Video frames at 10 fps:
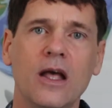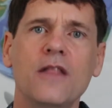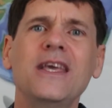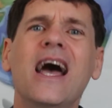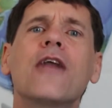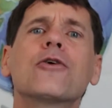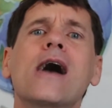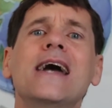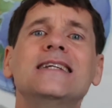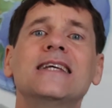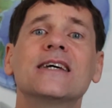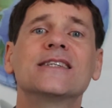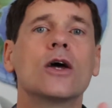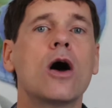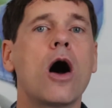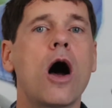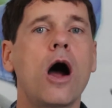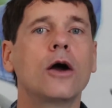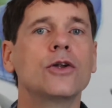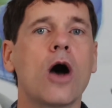The other ideas
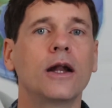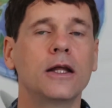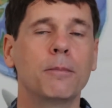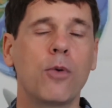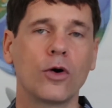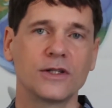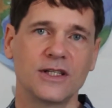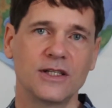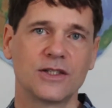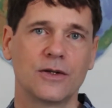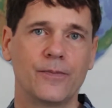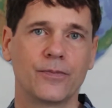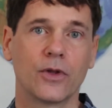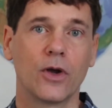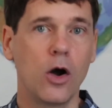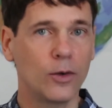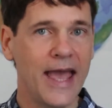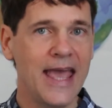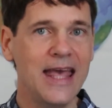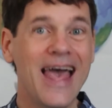are not important.
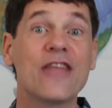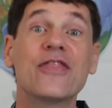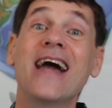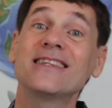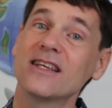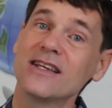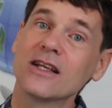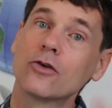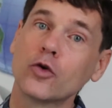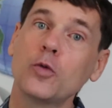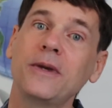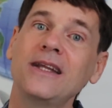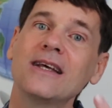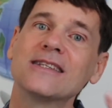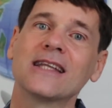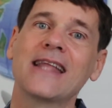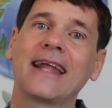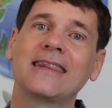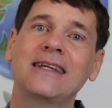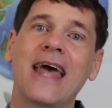Okay? That's grouping,
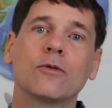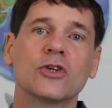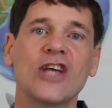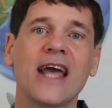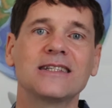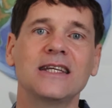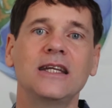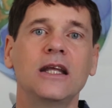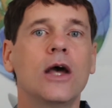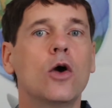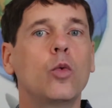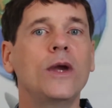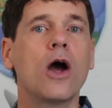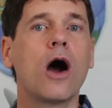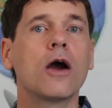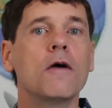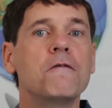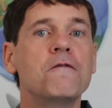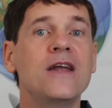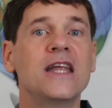selecting, and rejecting. We are
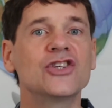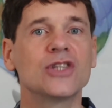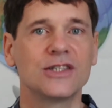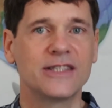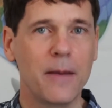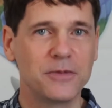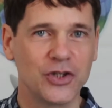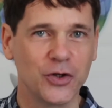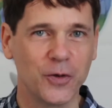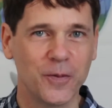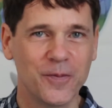finished step 2.